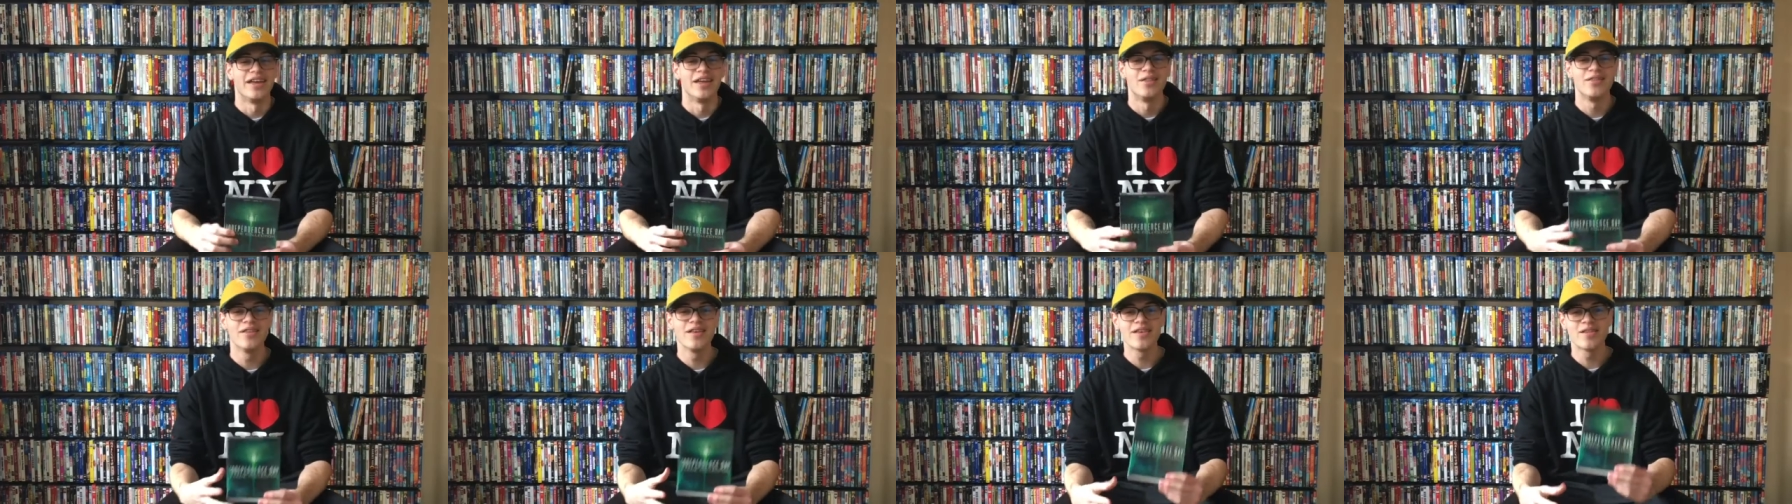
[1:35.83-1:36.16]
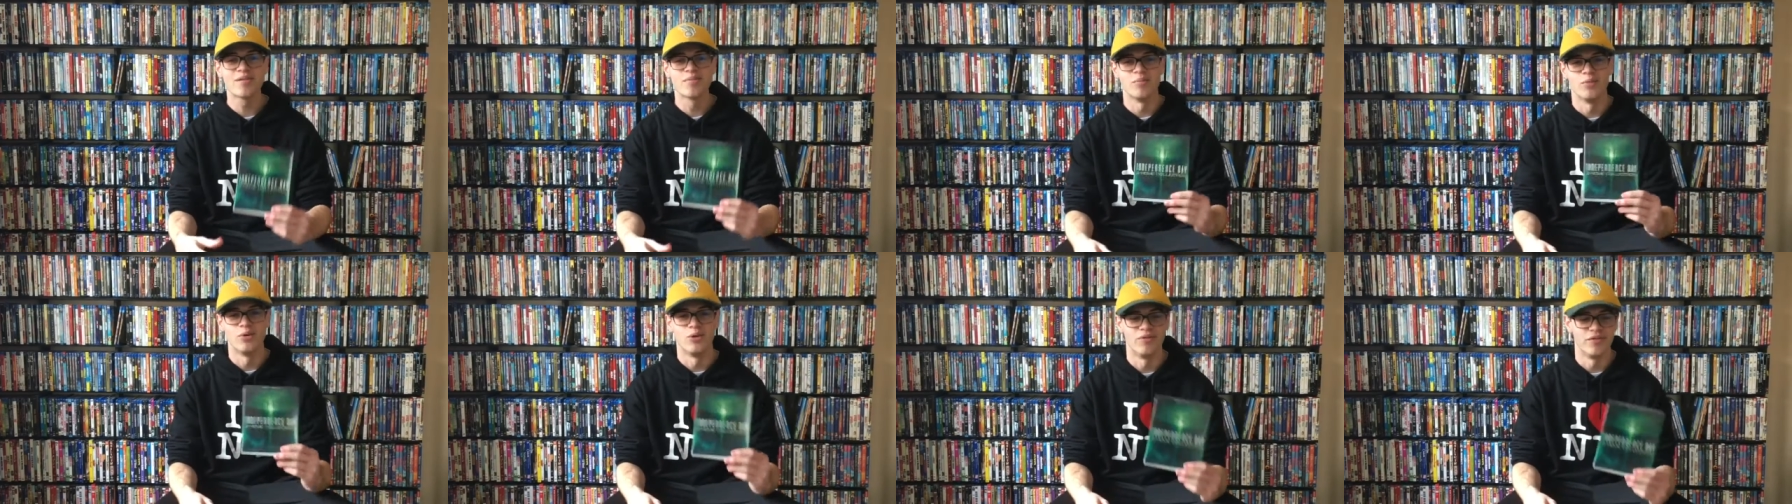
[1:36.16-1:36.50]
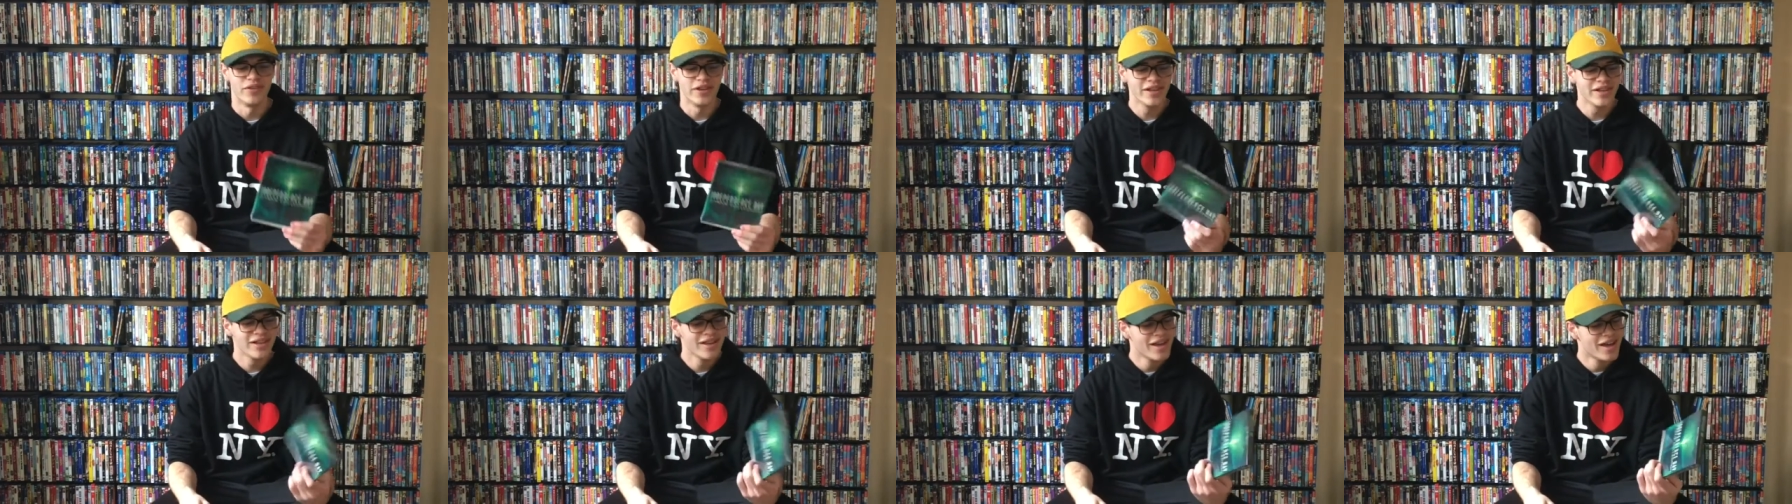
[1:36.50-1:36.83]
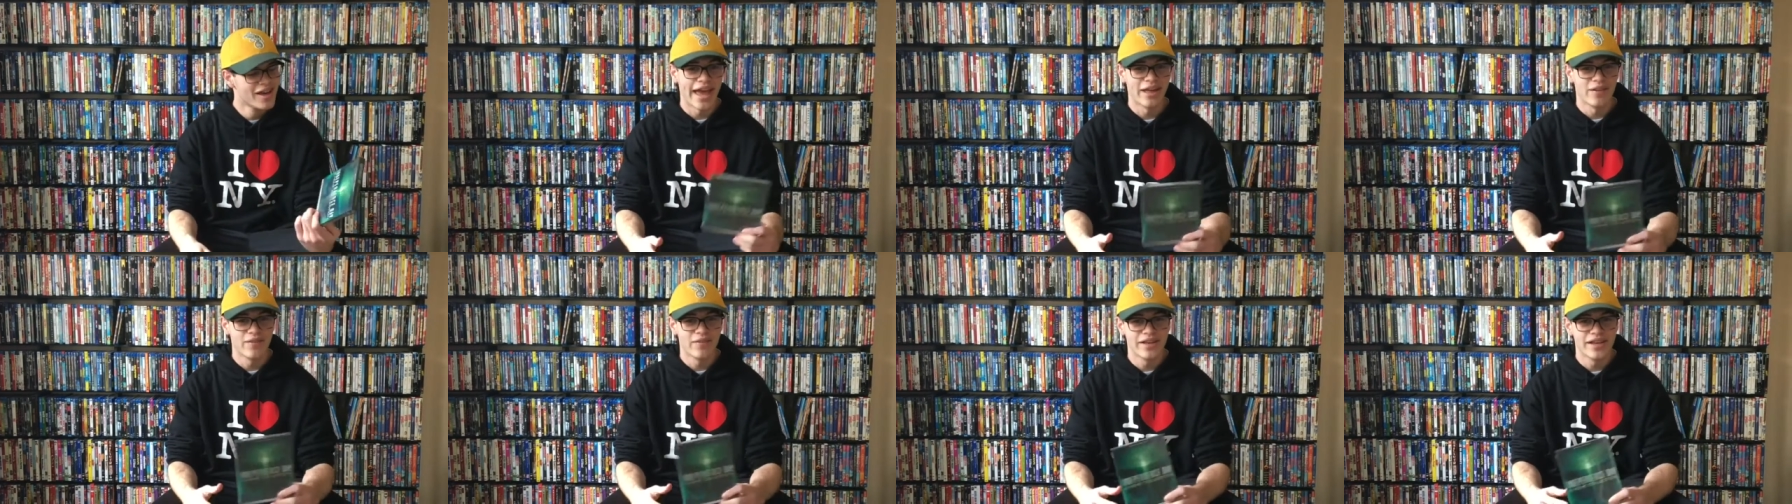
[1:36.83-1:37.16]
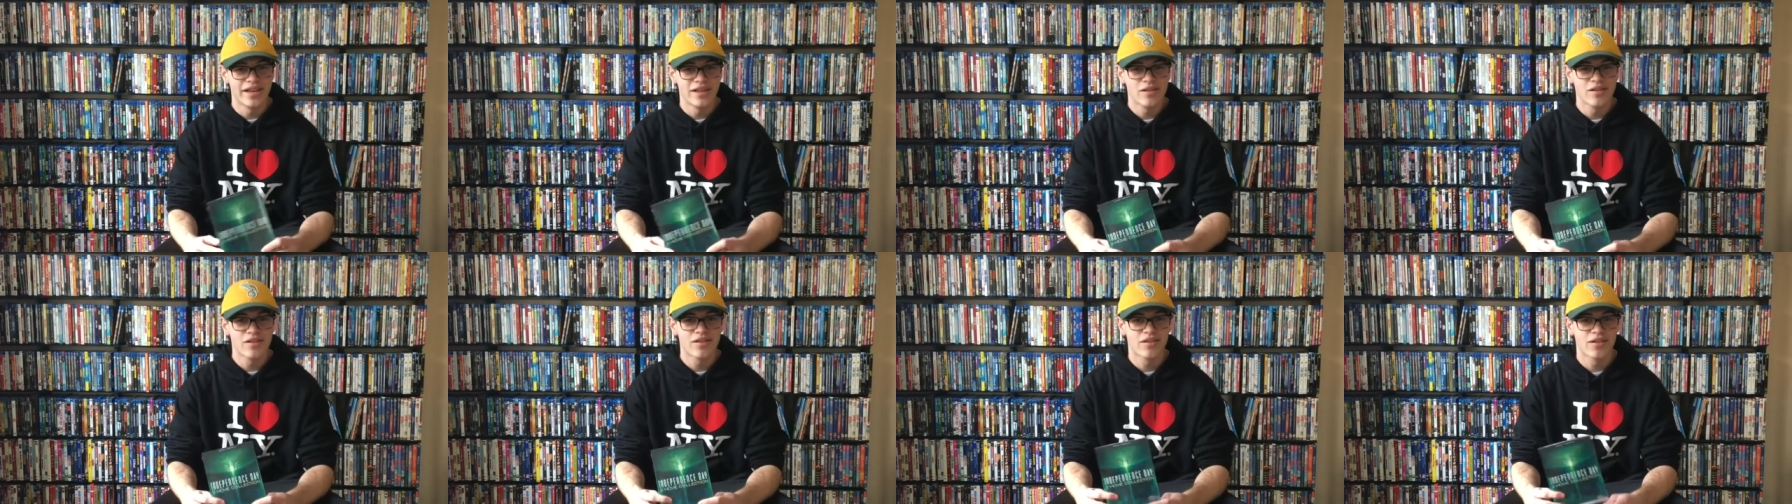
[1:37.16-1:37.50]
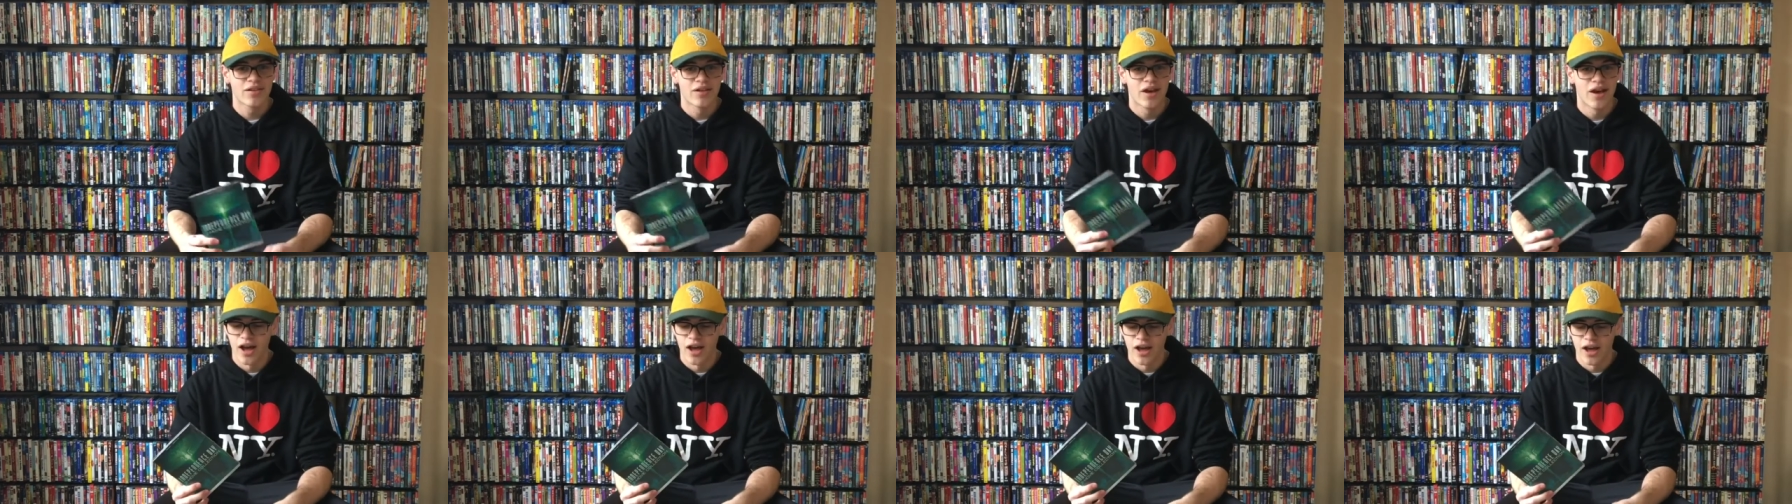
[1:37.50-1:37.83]
In this movie,
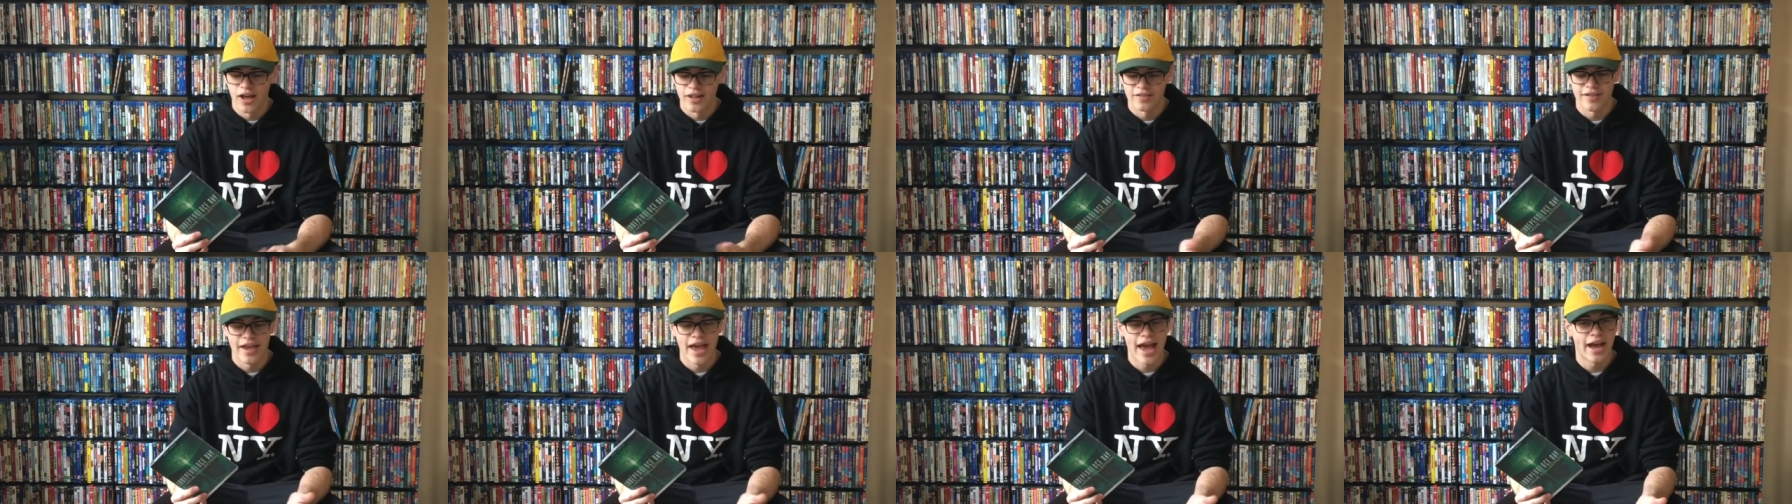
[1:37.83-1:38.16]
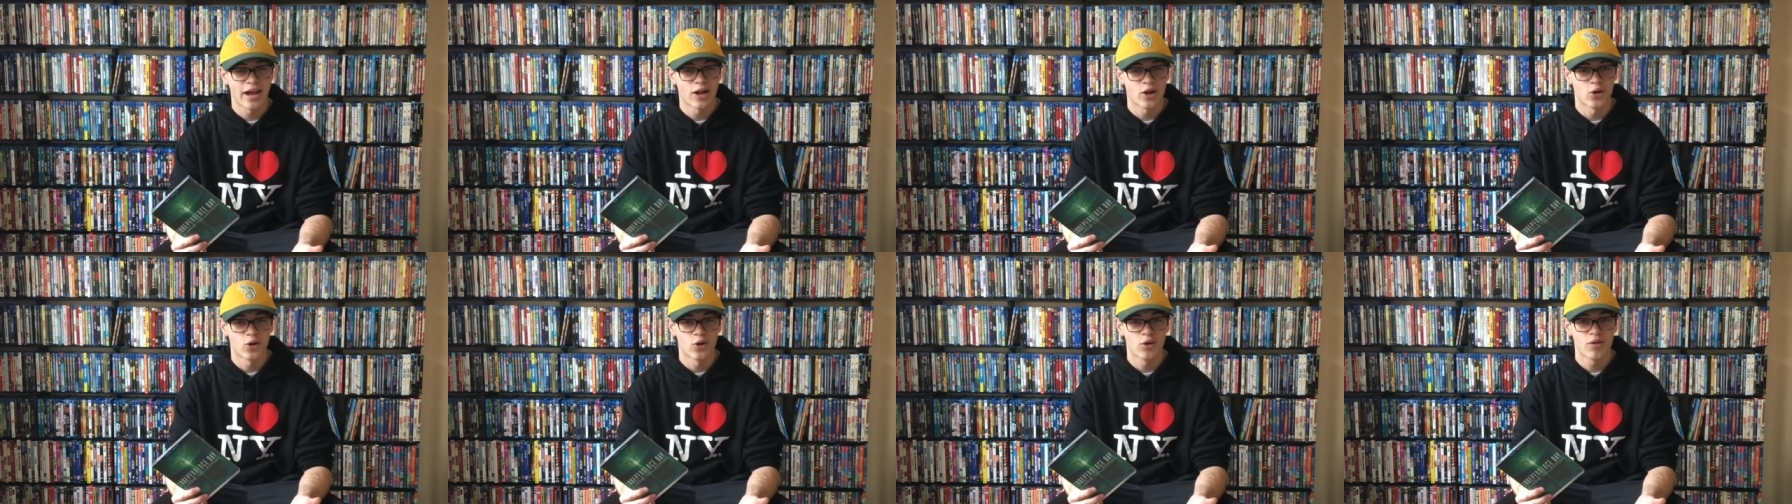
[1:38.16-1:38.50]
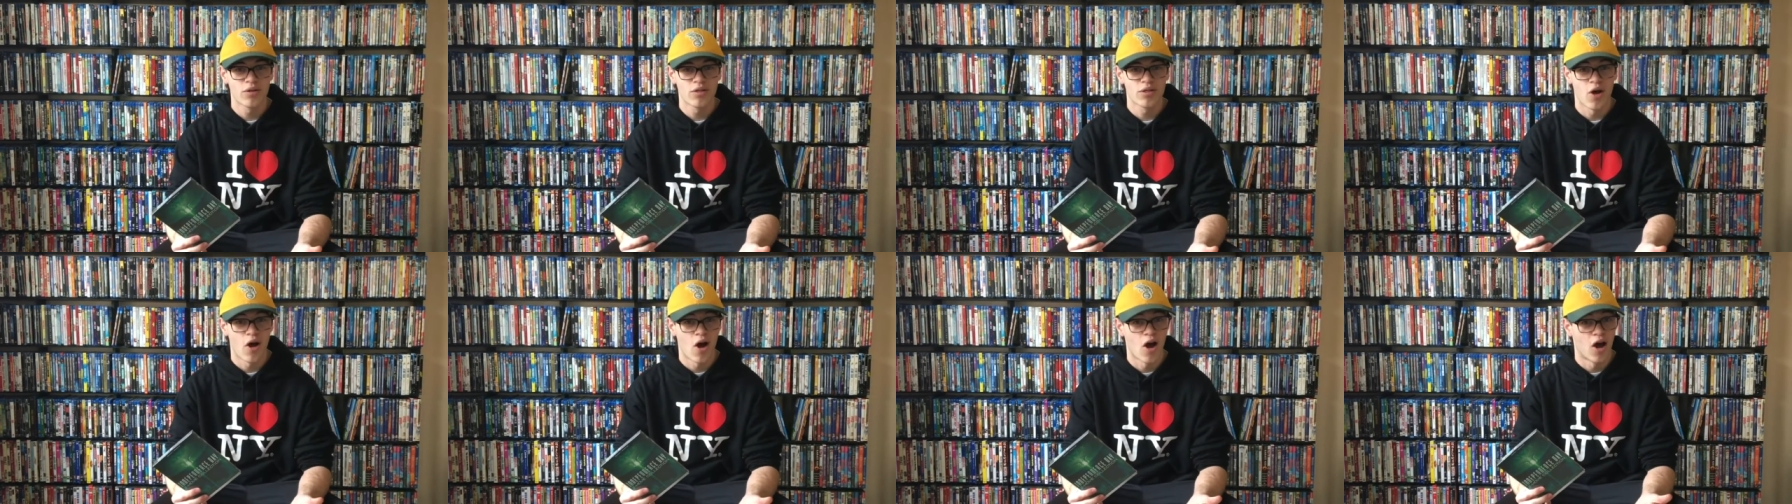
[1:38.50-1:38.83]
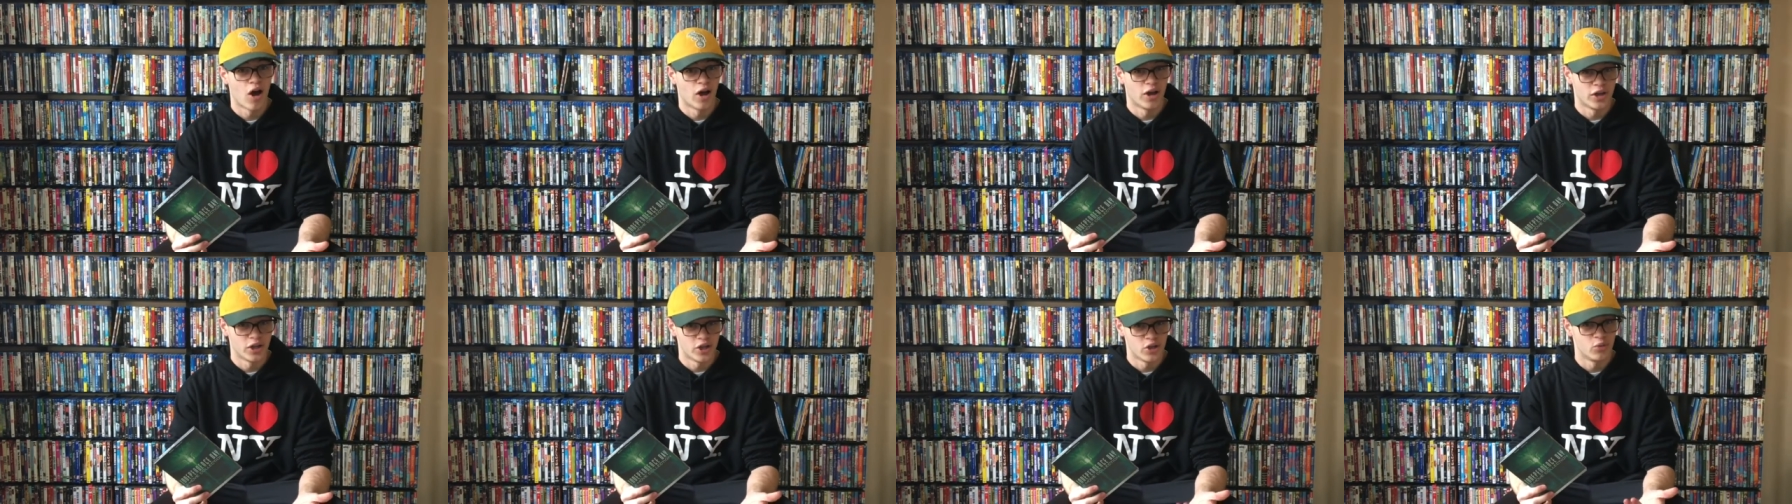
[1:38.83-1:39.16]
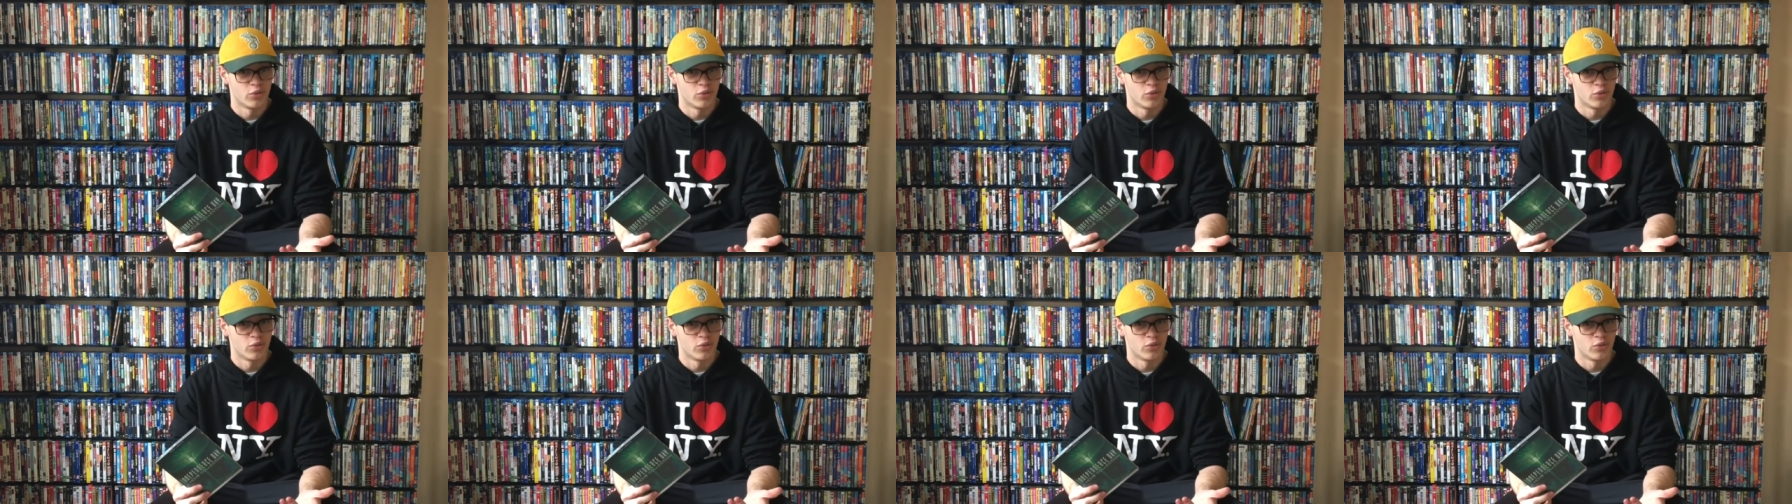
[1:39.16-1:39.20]
aliens uh, attack Earth on,